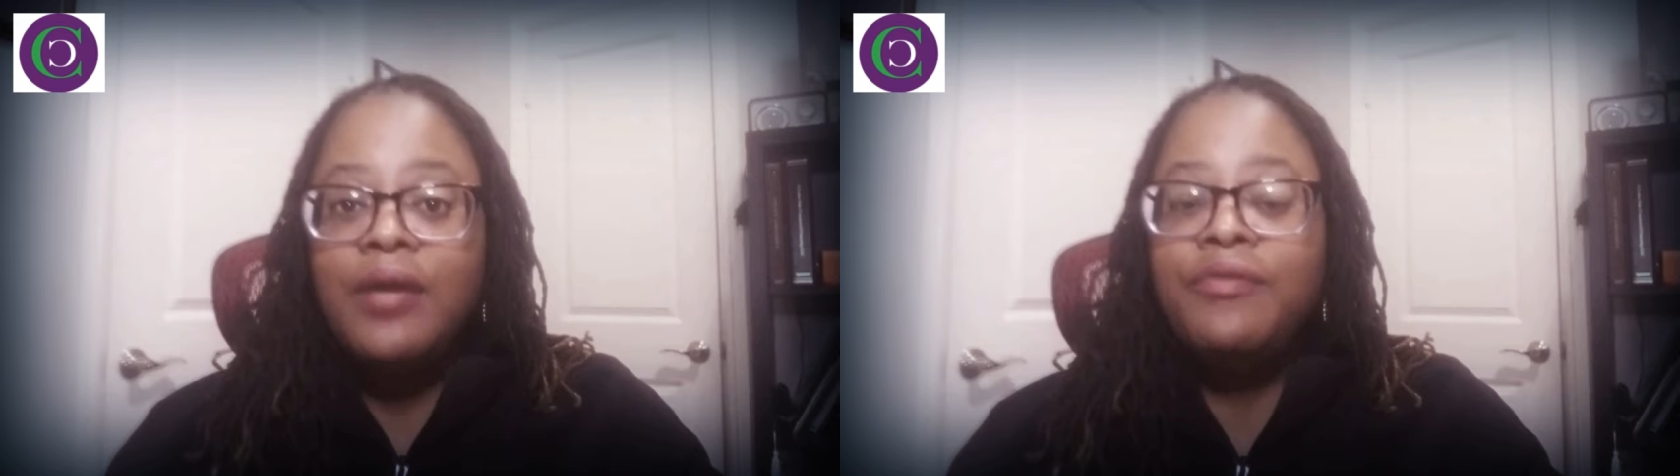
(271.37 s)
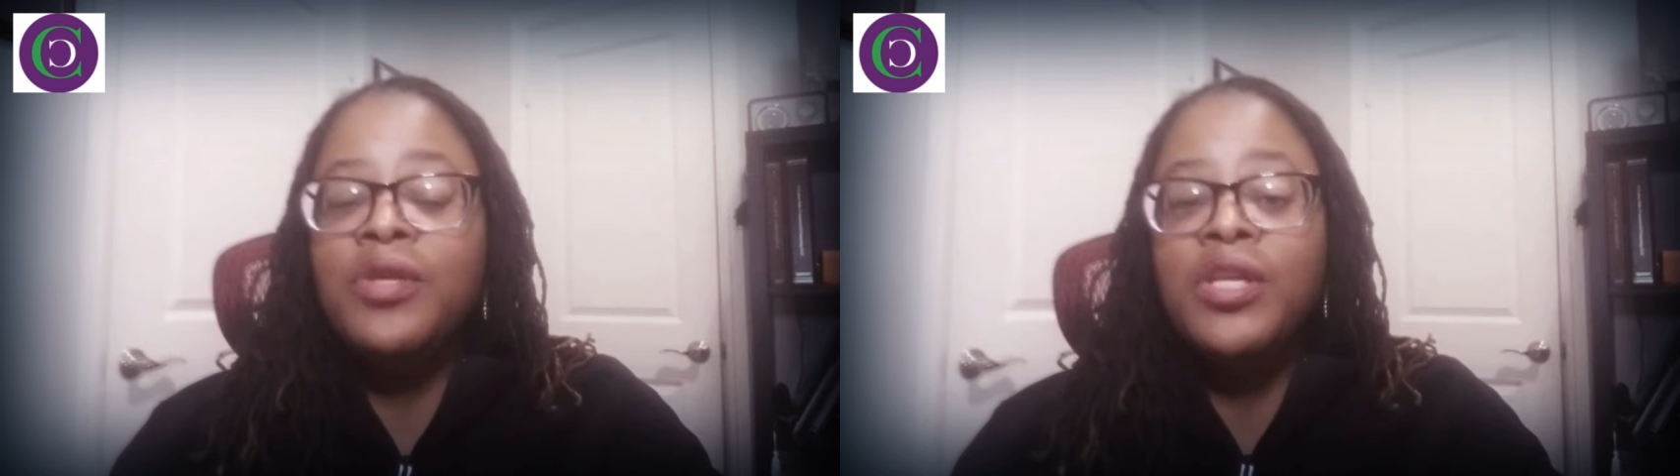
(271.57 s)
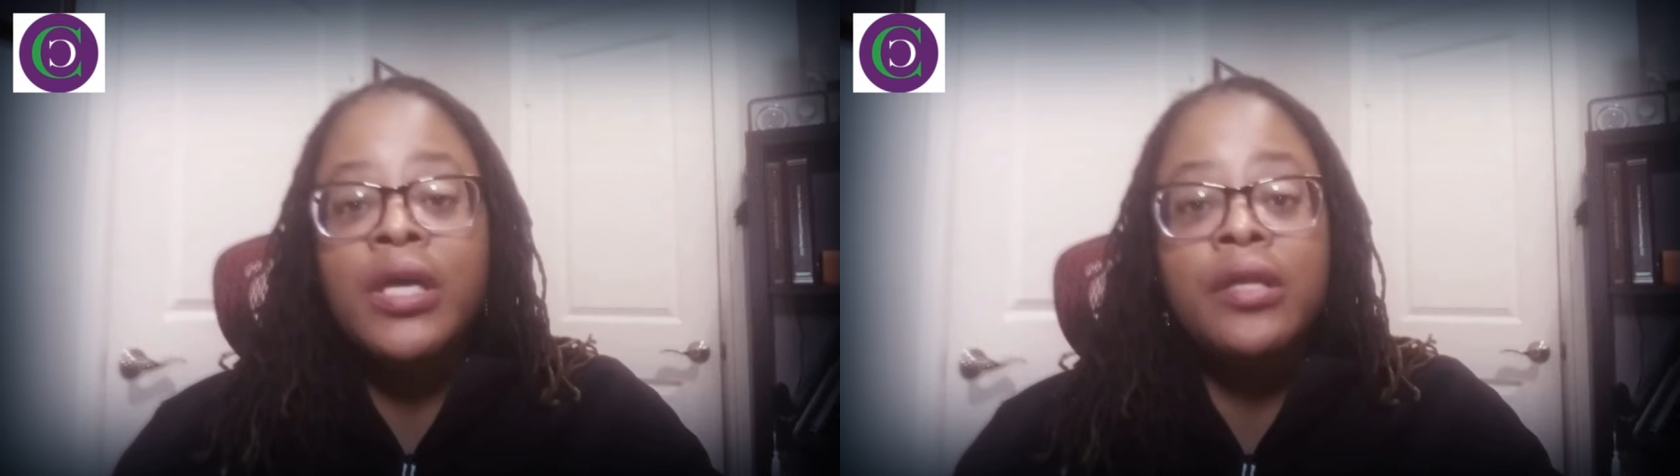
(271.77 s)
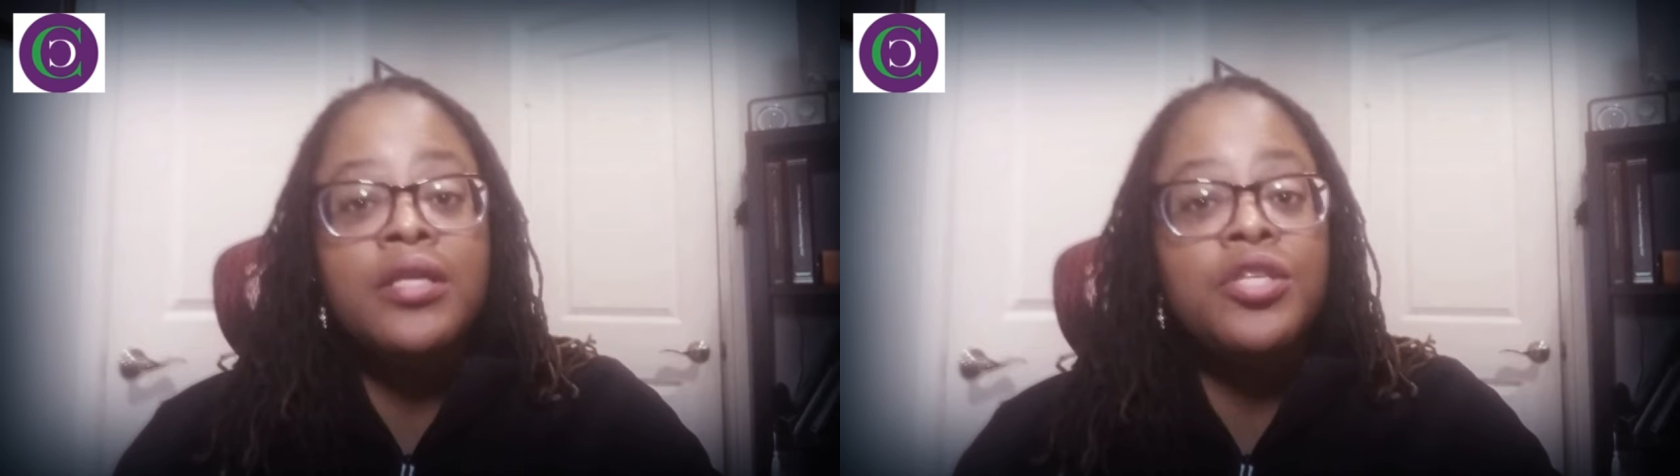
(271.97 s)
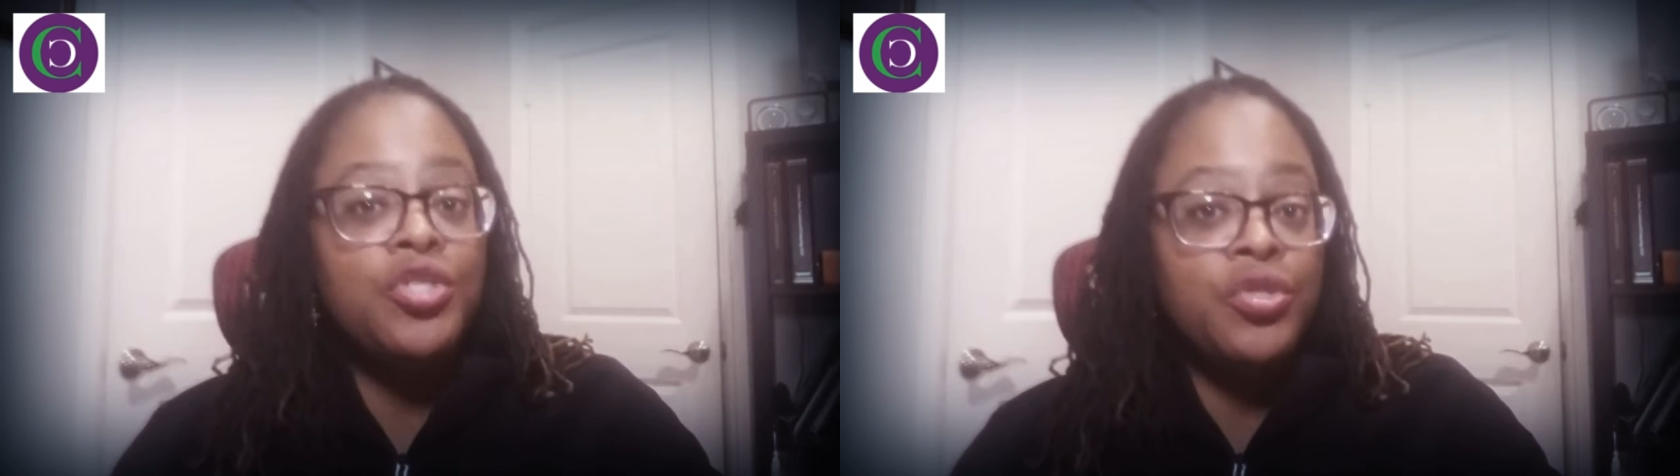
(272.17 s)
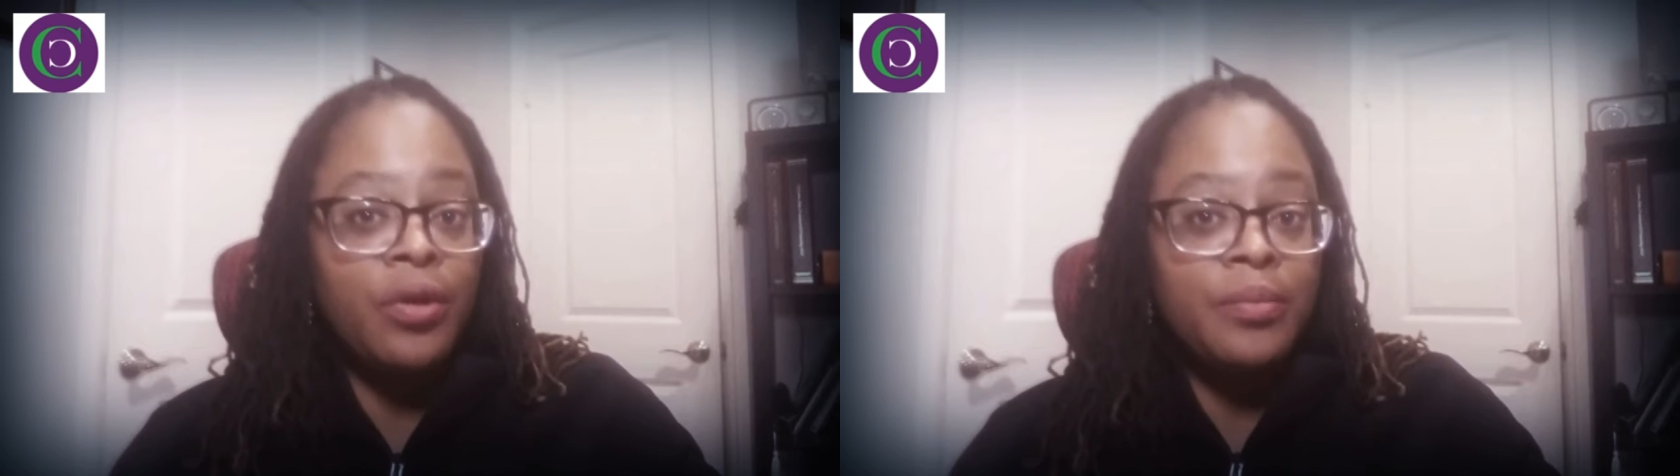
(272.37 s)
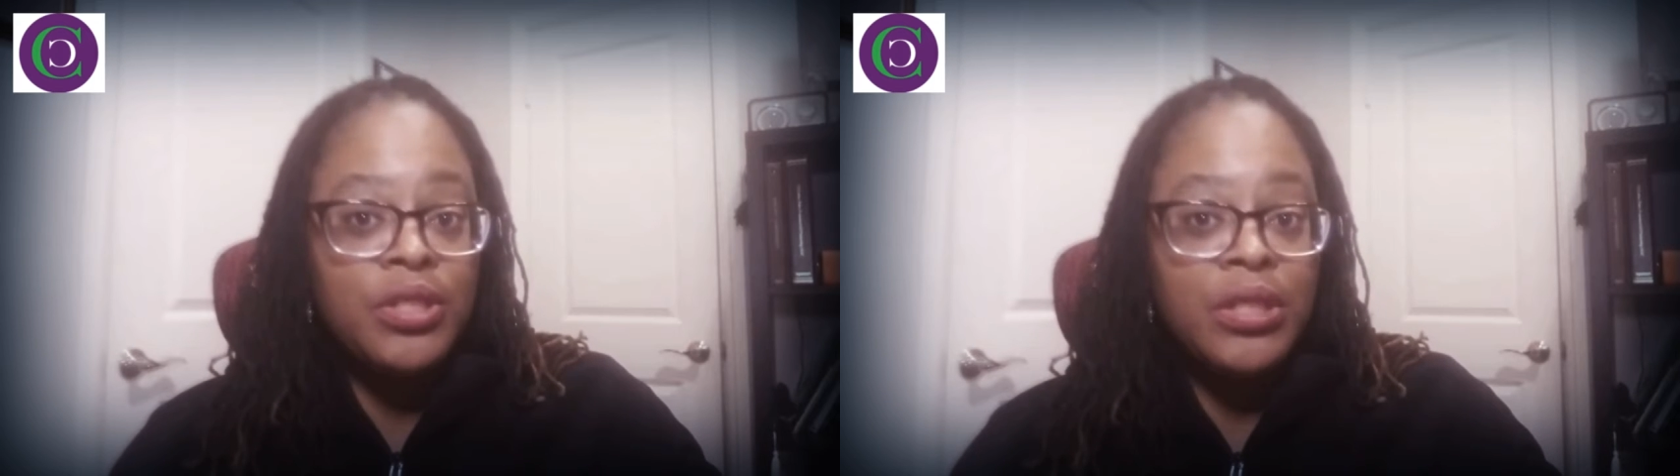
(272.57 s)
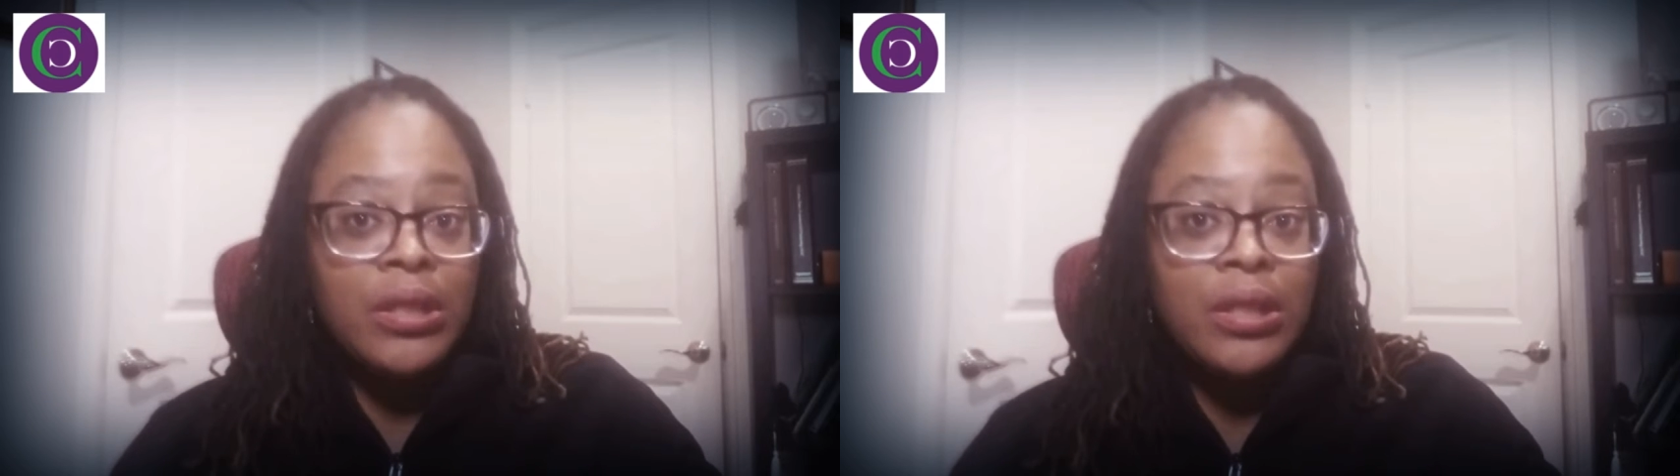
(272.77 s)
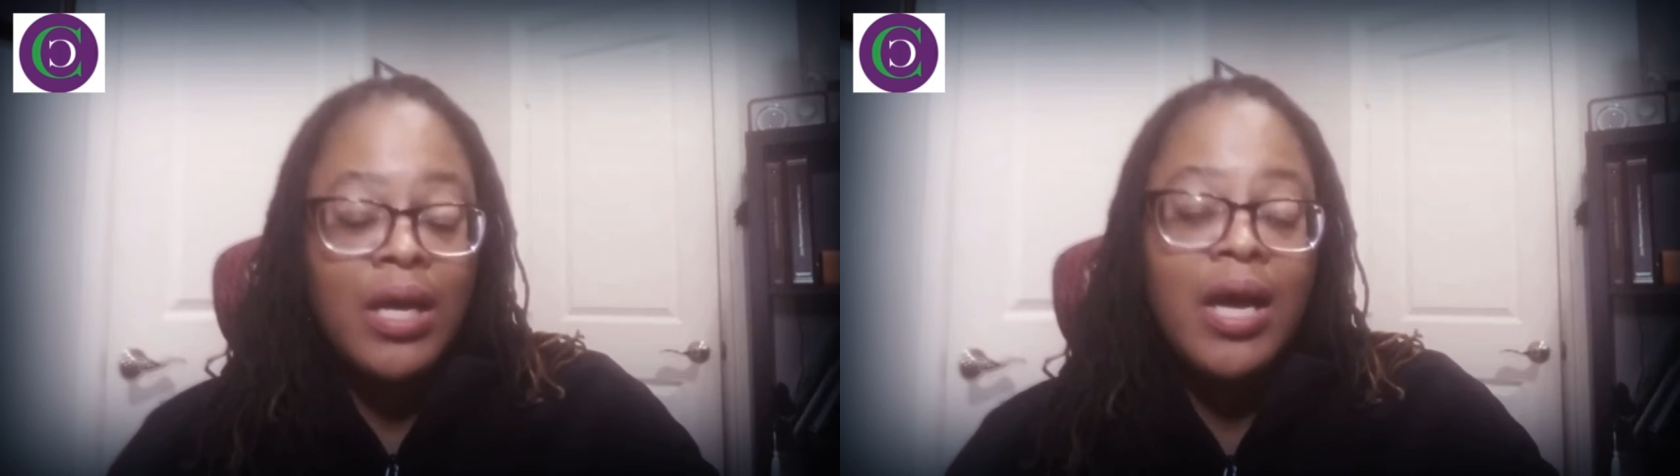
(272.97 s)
If you look in the description,